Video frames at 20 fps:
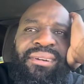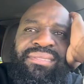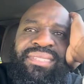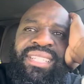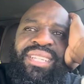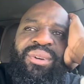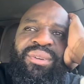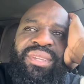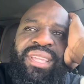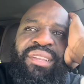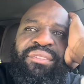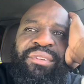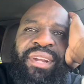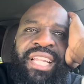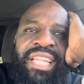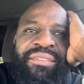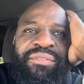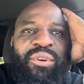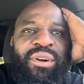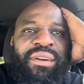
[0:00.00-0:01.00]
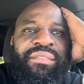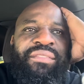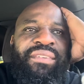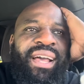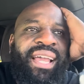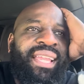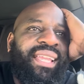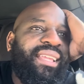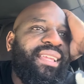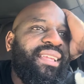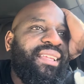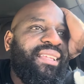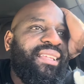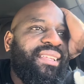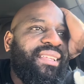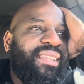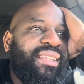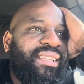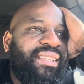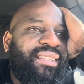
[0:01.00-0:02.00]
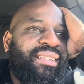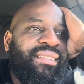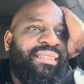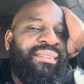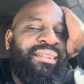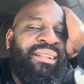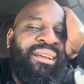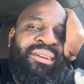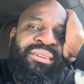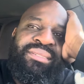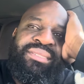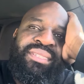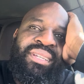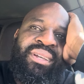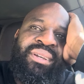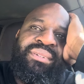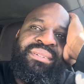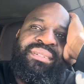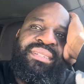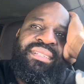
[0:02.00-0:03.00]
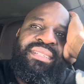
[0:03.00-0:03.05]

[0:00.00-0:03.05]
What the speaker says: is he going to get ready for a fight? You know, so,